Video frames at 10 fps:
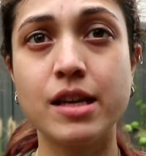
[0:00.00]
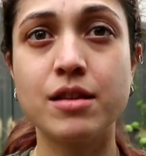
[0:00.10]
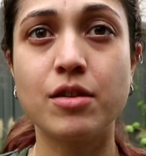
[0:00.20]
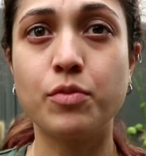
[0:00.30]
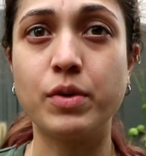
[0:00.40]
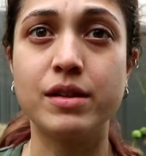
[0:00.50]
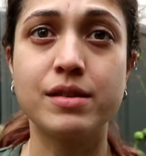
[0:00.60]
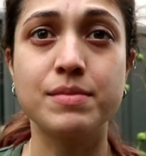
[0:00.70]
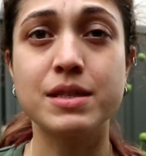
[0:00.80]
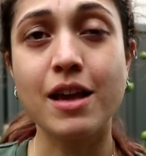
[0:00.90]
either
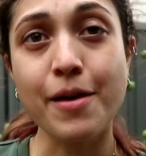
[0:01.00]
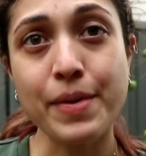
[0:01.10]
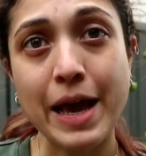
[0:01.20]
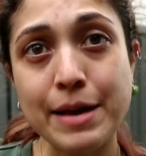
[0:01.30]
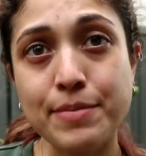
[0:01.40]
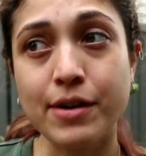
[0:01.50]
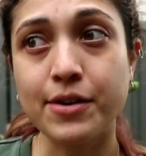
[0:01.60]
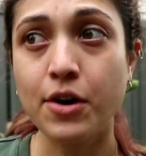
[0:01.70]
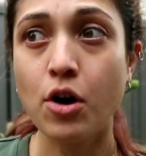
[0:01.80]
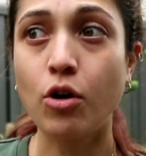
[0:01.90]
with some sandpaper